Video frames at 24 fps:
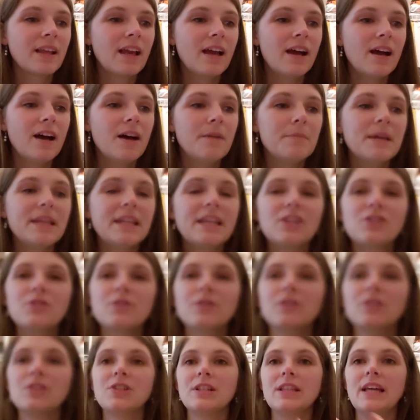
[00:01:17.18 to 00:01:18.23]
In
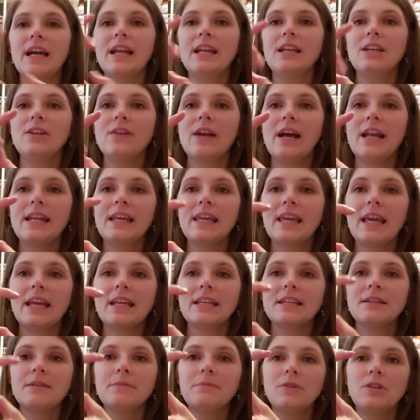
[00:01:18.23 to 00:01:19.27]
Israel's United
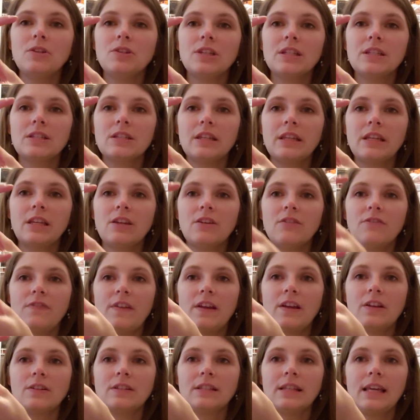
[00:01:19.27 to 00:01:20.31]
Kingdom, you just link your
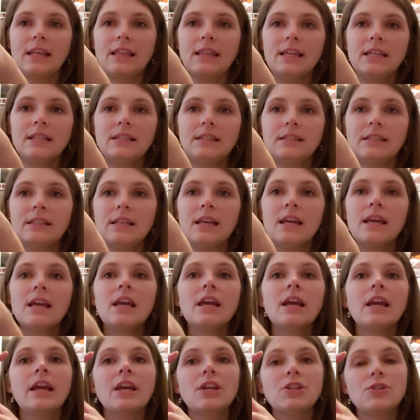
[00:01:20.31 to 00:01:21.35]
fingers like this.
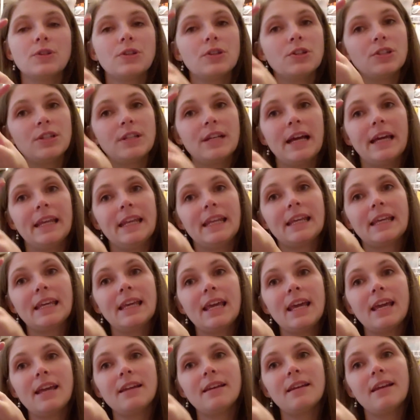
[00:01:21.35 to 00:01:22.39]
Israel's United
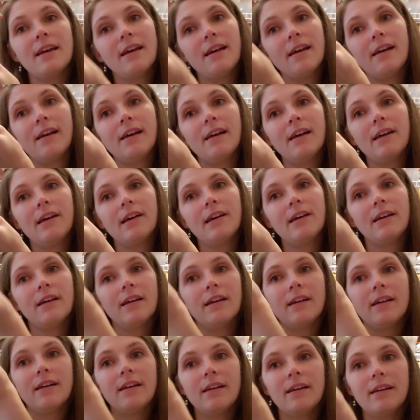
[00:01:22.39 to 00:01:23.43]

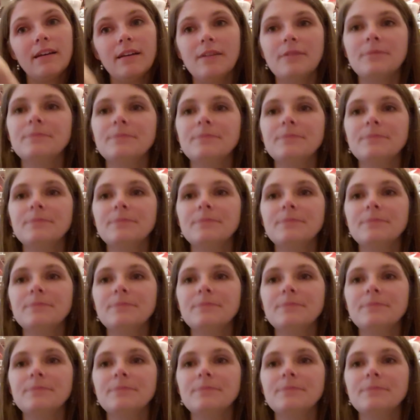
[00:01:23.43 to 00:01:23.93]
Kingdom.